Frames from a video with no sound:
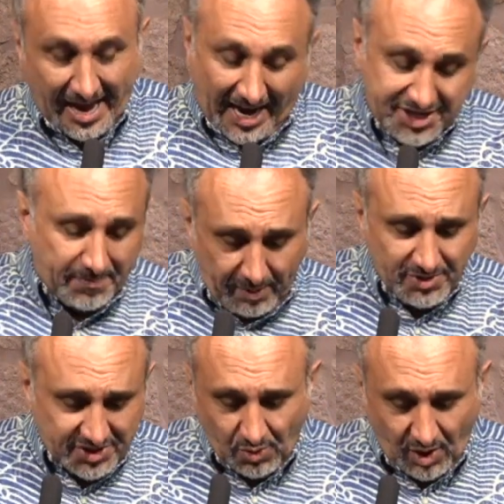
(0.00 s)
I
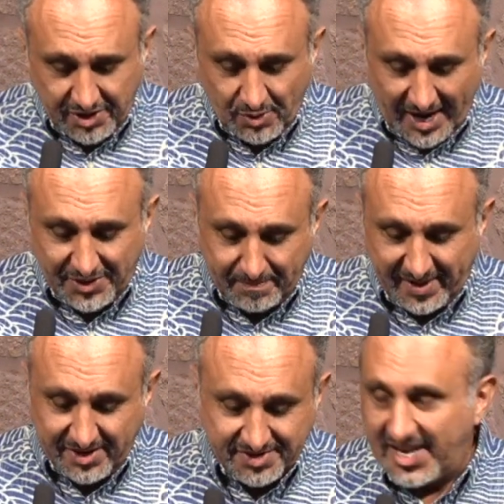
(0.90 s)
suppose the one who had the
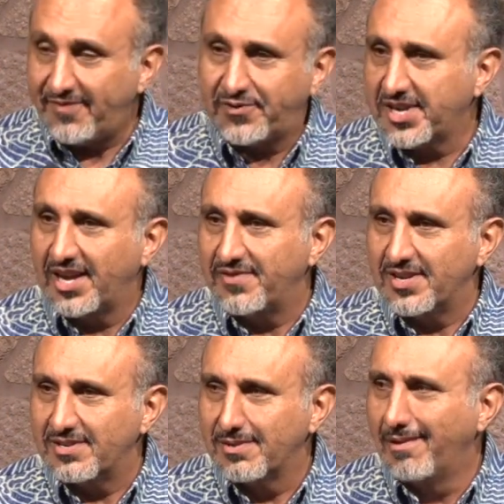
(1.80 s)
bigger debt forgiven.